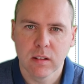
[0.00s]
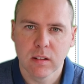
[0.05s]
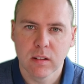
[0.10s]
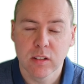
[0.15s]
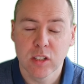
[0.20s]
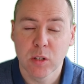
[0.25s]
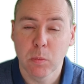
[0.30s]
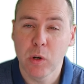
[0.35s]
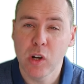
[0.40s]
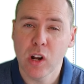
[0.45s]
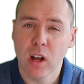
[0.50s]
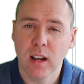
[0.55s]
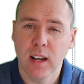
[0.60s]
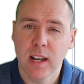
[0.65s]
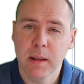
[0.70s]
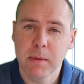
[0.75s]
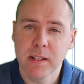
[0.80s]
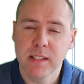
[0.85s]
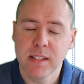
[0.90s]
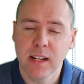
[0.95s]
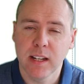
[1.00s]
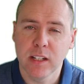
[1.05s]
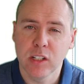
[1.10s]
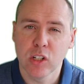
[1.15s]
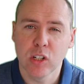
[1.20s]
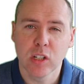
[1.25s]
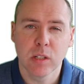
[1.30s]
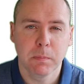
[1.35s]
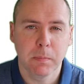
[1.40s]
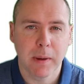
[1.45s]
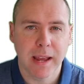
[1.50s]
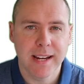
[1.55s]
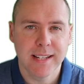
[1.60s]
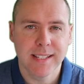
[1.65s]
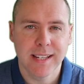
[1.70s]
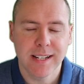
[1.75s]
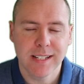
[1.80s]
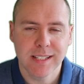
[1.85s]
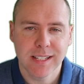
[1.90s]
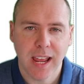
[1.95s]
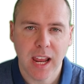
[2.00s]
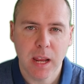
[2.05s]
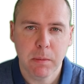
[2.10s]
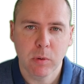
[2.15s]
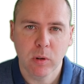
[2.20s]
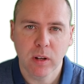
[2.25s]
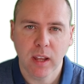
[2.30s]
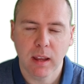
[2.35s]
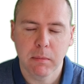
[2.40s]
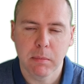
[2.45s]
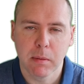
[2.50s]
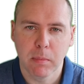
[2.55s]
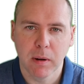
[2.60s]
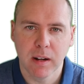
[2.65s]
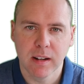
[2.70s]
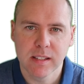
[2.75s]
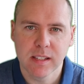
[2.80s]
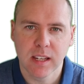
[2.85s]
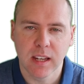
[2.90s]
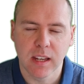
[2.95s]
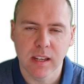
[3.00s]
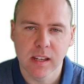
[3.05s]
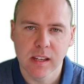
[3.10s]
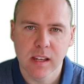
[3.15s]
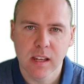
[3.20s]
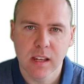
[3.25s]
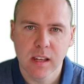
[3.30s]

So we're not limited to just basic table capability,